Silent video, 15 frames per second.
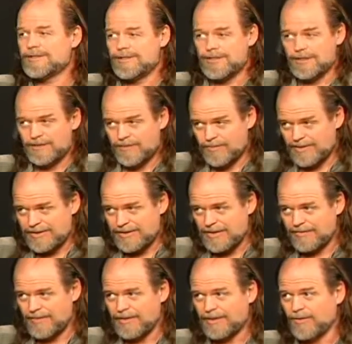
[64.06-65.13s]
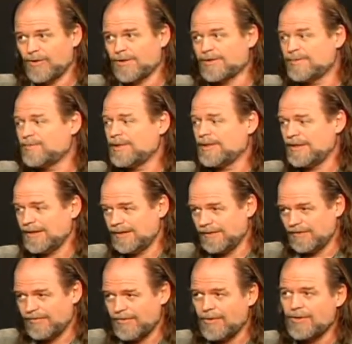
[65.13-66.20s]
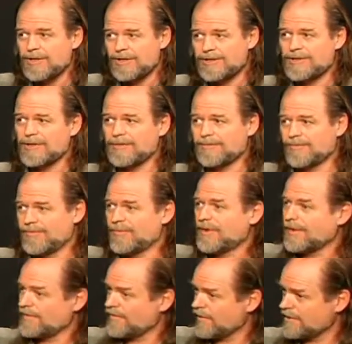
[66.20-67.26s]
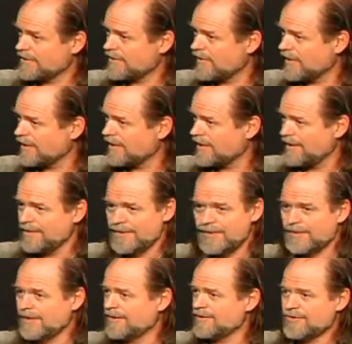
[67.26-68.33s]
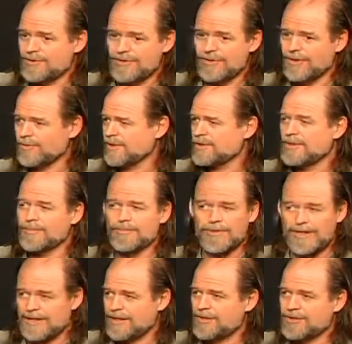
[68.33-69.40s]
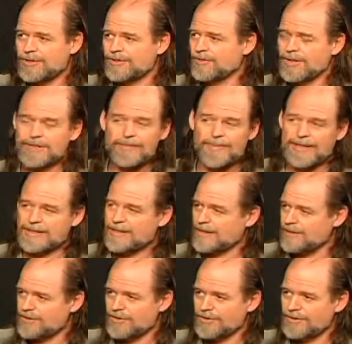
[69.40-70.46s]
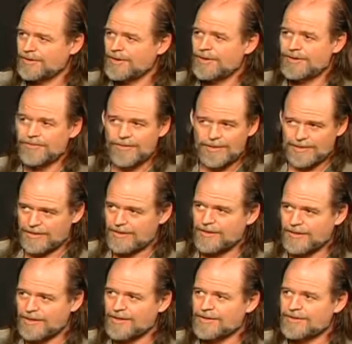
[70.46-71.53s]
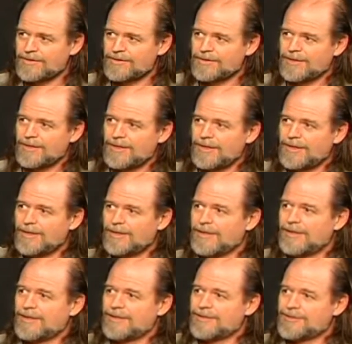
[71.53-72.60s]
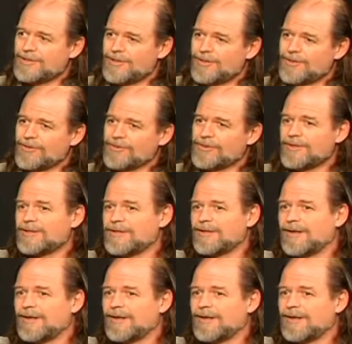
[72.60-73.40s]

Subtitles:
is just receiving or is being the focus of what's going on, and there's no reciprocation or expectation for anything else. So